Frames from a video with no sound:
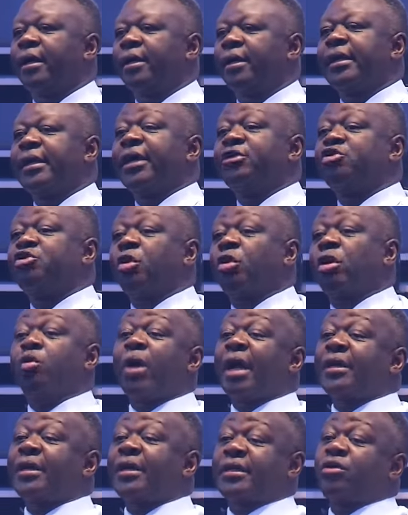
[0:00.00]
there's only
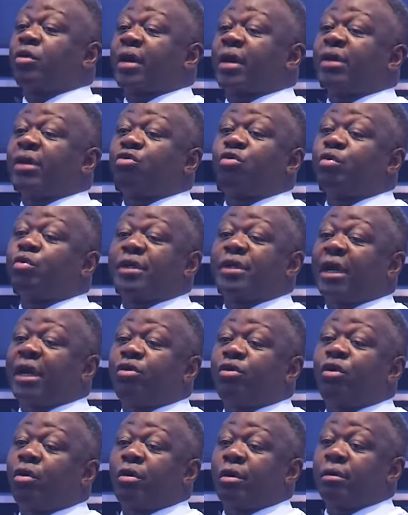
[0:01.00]
one thing you can do with a
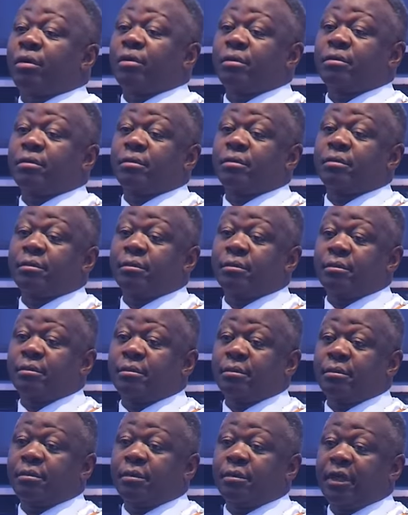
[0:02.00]
dog.
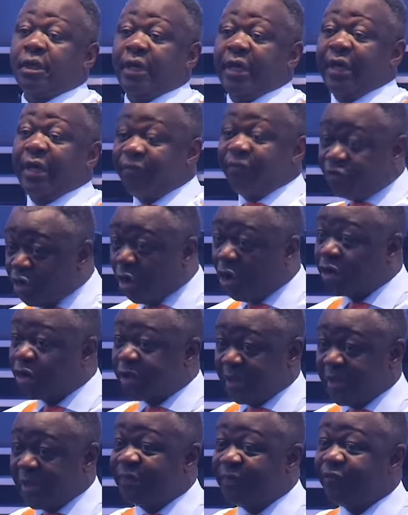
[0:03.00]
If
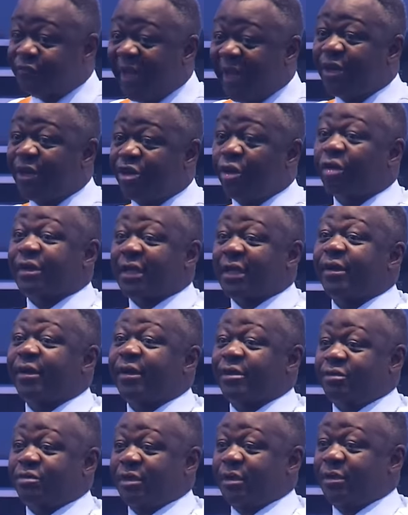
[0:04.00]
dogs invade your
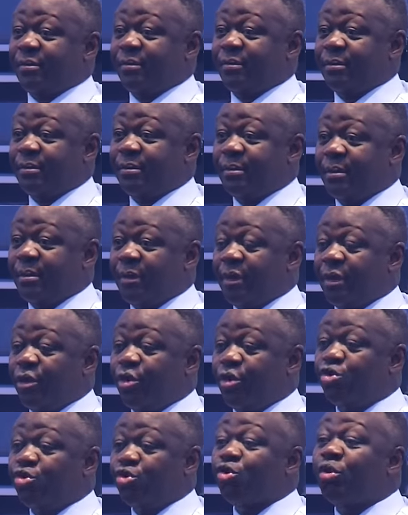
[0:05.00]
territory,
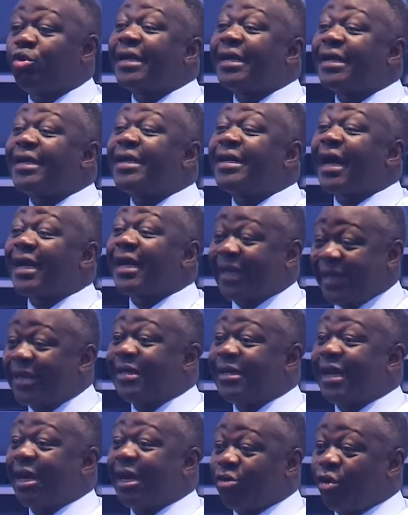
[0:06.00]
you can either
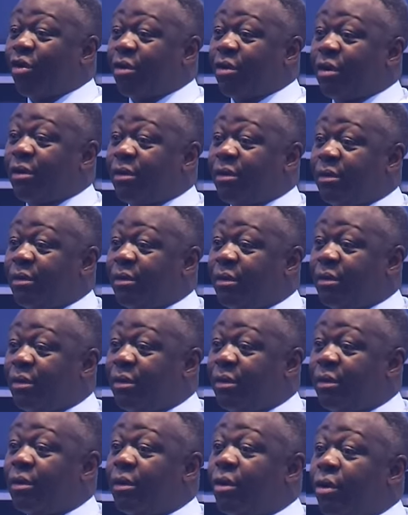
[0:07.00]
kill the dog
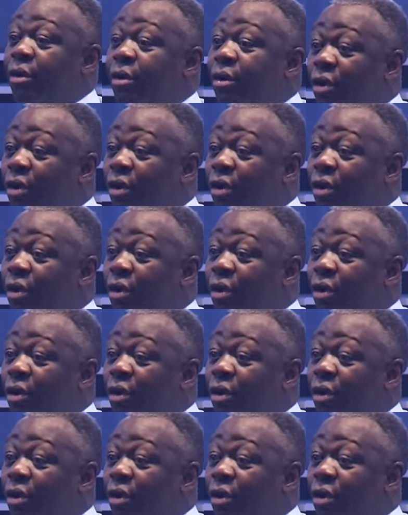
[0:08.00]
or